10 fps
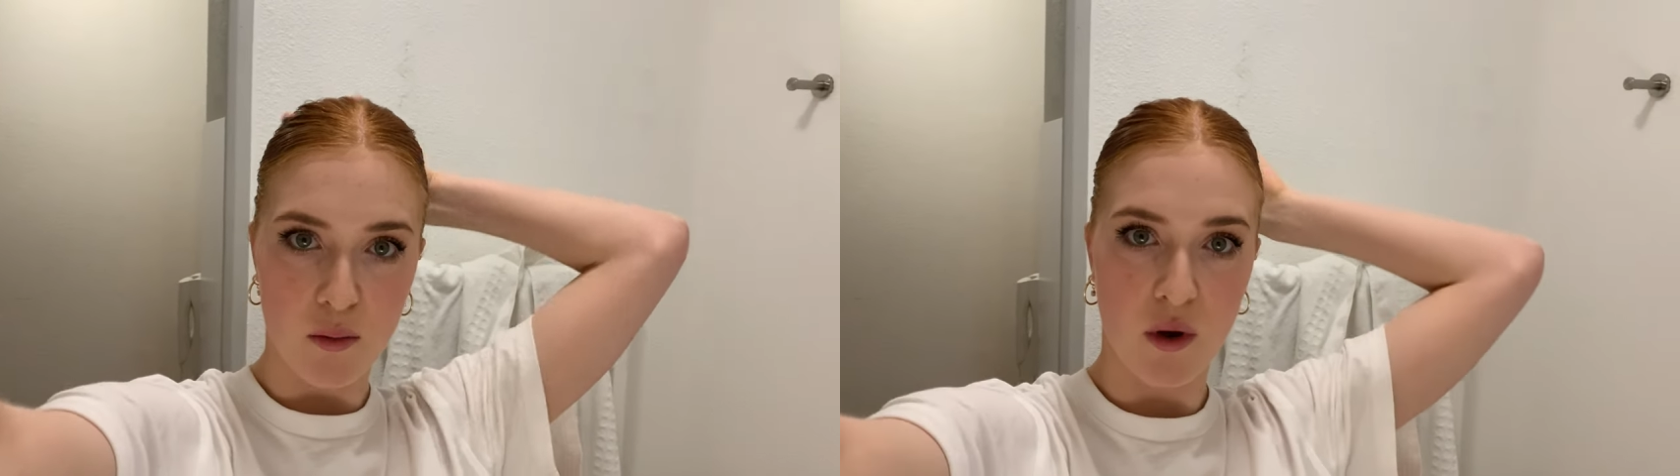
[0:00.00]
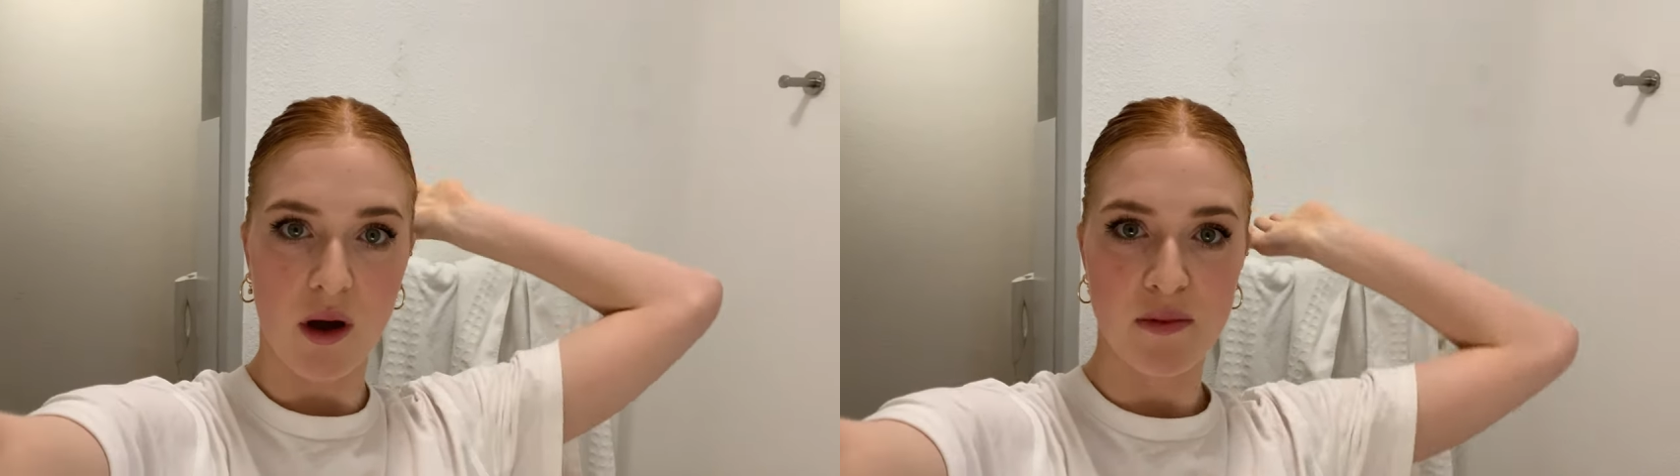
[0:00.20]

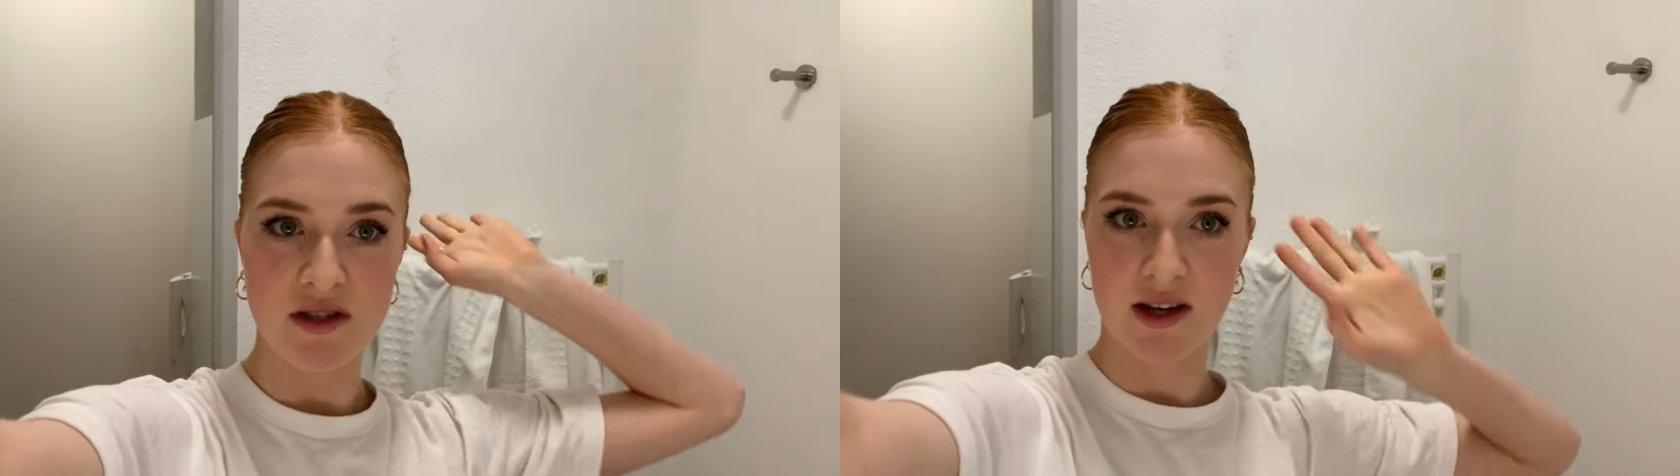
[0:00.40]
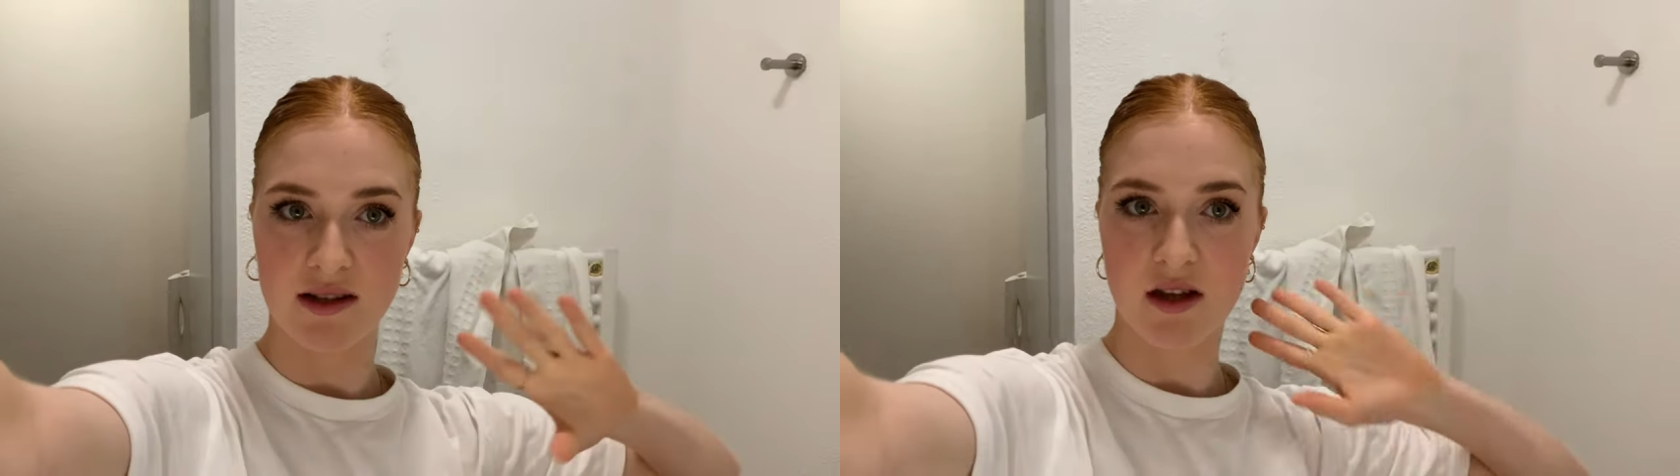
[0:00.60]
woke up at
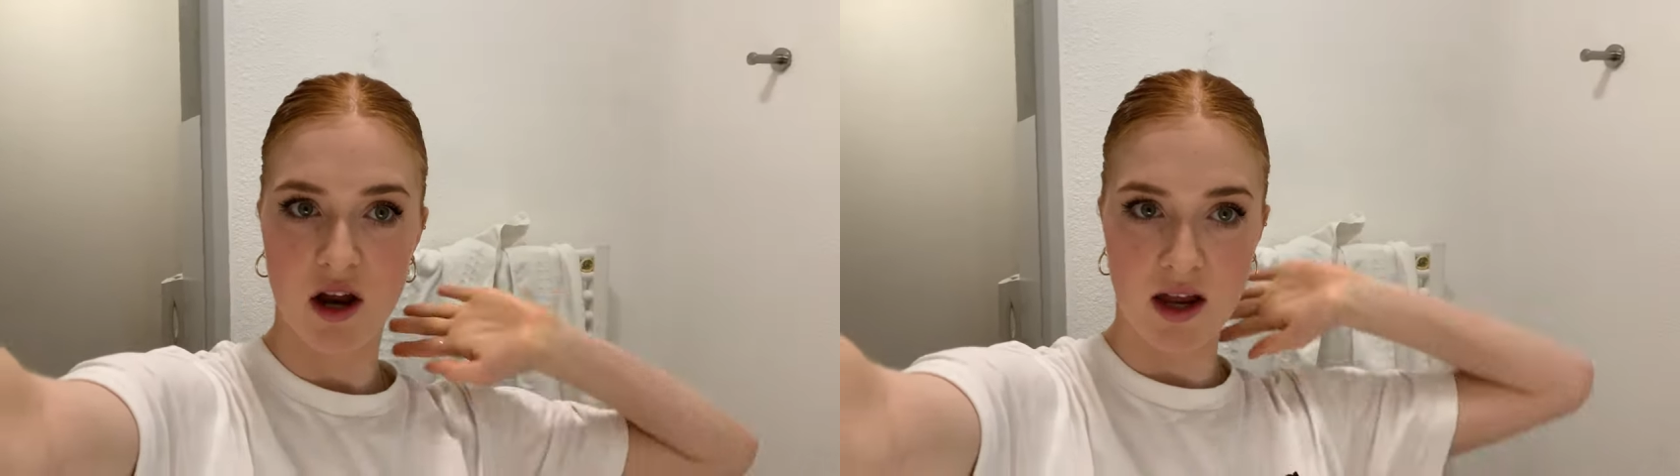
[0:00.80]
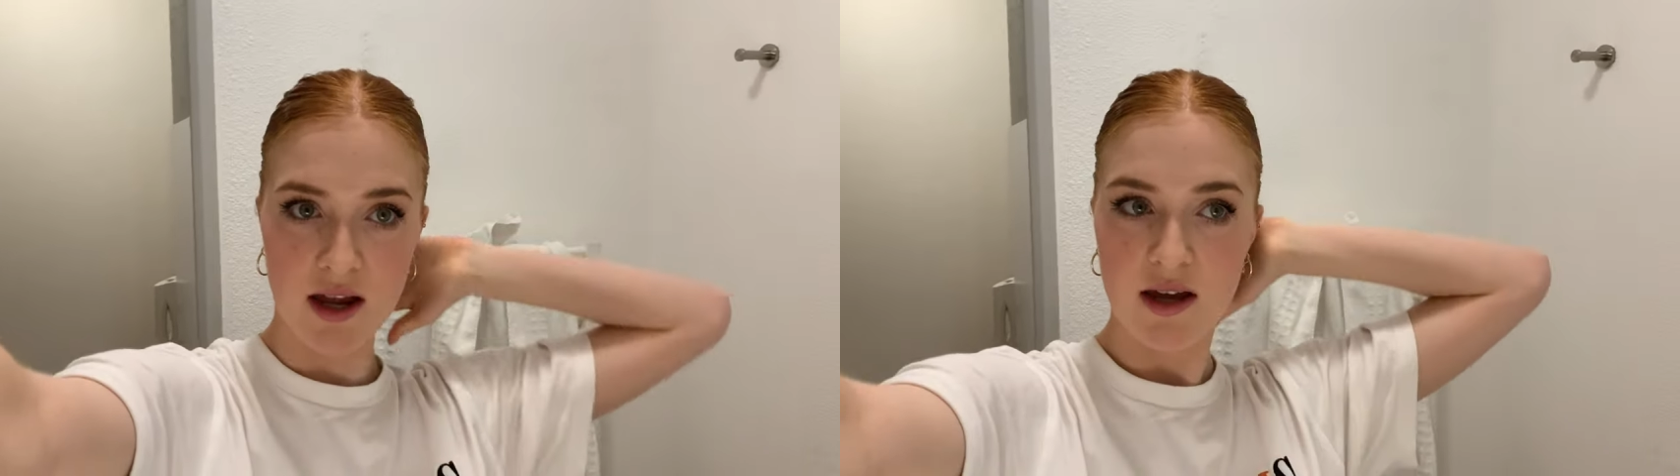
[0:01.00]

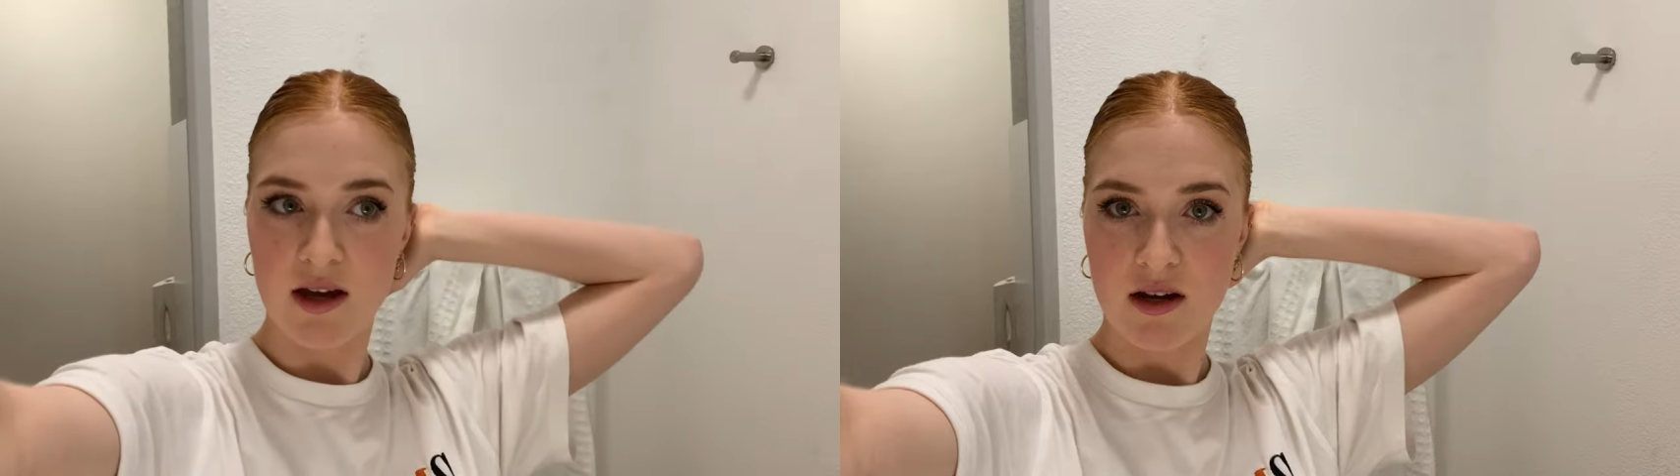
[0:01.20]
6.30.